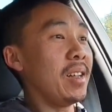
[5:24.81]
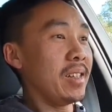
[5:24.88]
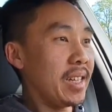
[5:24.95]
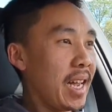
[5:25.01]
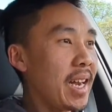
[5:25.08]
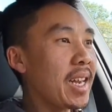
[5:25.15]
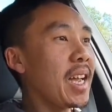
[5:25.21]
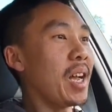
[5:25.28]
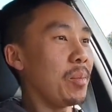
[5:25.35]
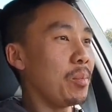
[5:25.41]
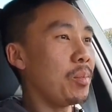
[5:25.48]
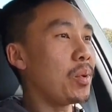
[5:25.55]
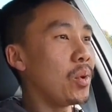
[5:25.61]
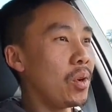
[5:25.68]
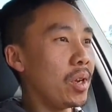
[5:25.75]
That kept
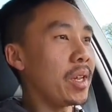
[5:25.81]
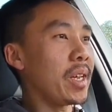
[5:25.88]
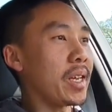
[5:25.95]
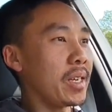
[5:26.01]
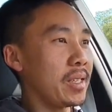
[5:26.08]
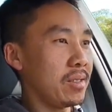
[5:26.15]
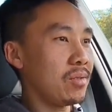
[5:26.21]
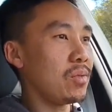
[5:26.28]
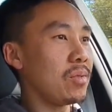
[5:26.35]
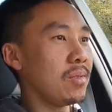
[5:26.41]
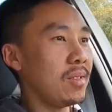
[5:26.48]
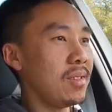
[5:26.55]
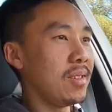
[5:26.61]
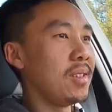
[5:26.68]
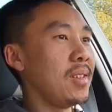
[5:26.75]
pulling.
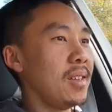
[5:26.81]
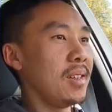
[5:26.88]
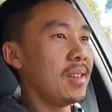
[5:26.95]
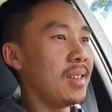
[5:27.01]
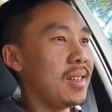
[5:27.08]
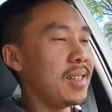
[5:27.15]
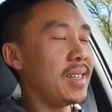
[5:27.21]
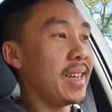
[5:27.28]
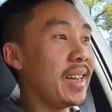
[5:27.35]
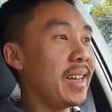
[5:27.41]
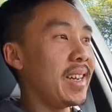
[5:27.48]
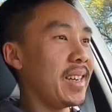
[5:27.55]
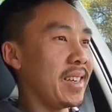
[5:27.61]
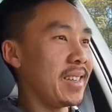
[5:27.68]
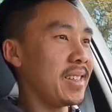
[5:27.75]

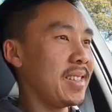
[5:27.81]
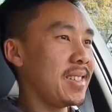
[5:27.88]
Dang.